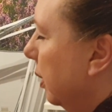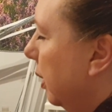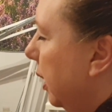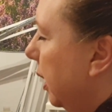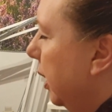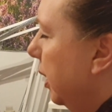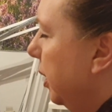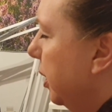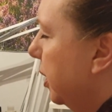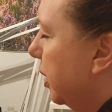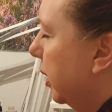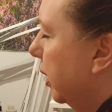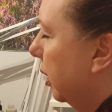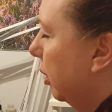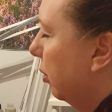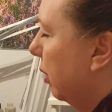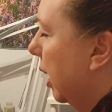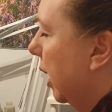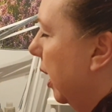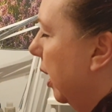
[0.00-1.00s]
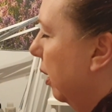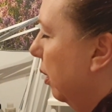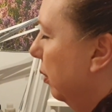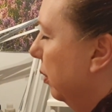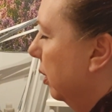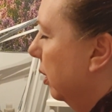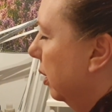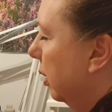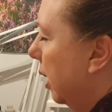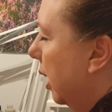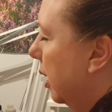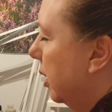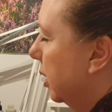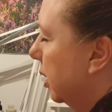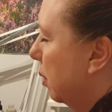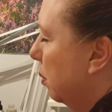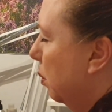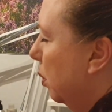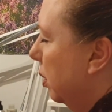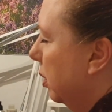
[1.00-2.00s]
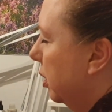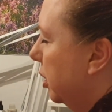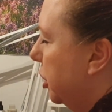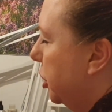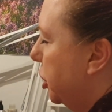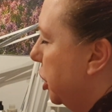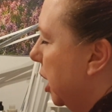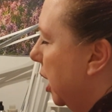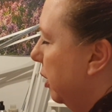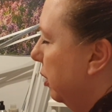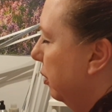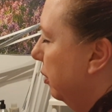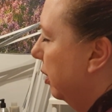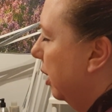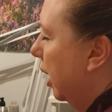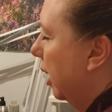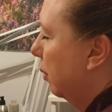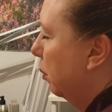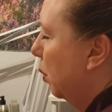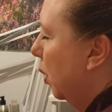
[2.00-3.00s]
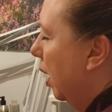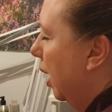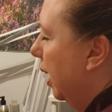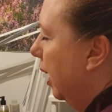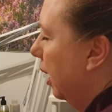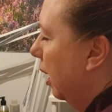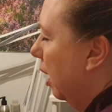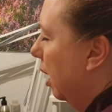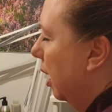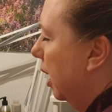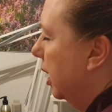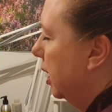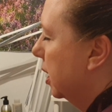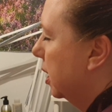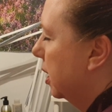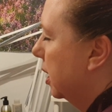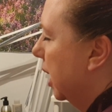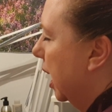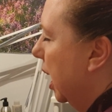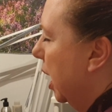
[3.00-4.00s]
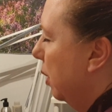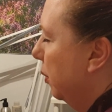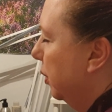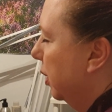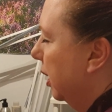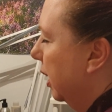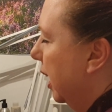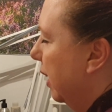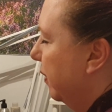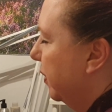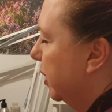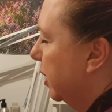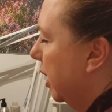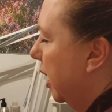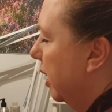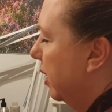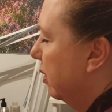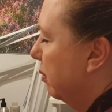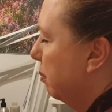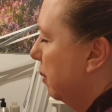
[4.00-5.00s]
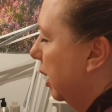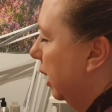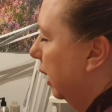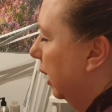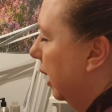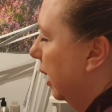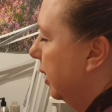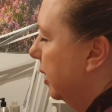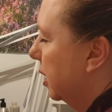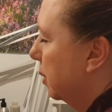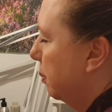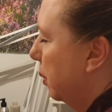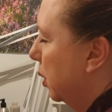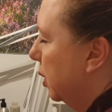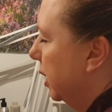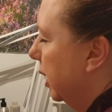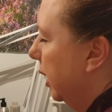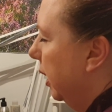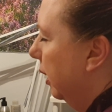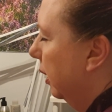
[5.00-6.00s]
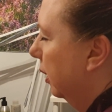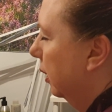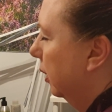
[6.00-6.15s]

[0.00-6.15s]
into the crown, and I want to channel that white light down the left side of my client's body,